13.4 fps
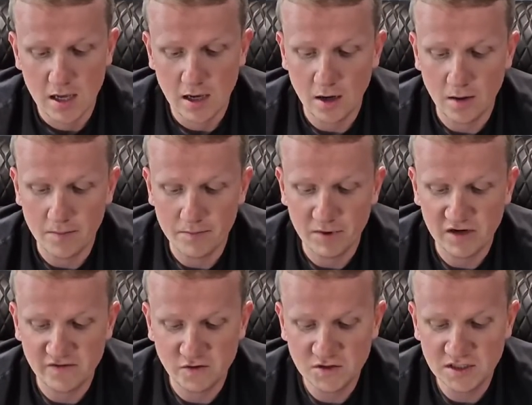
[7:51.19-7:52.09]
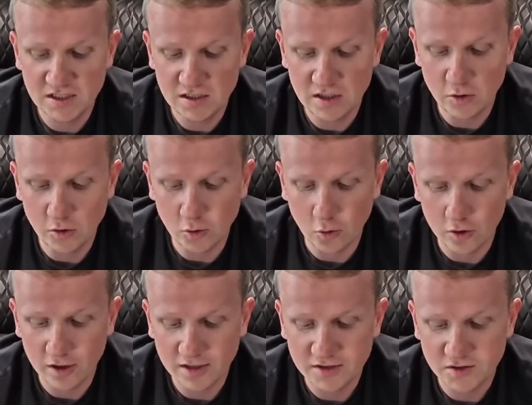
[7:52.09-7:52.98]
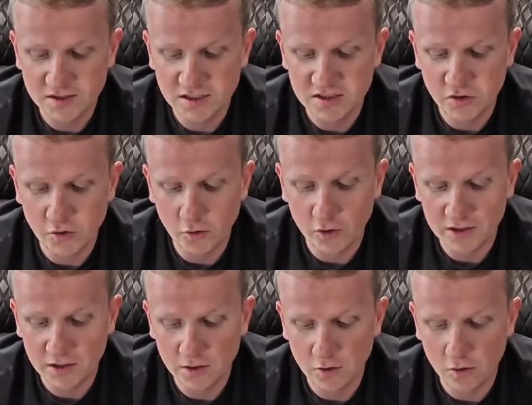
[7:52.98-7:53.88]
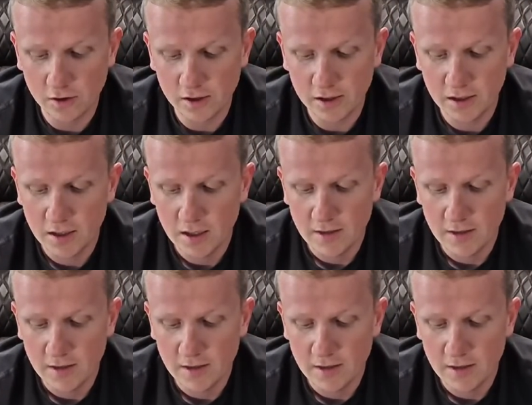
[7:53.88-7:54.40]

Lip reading: But if you see New York, so it says New York, New York.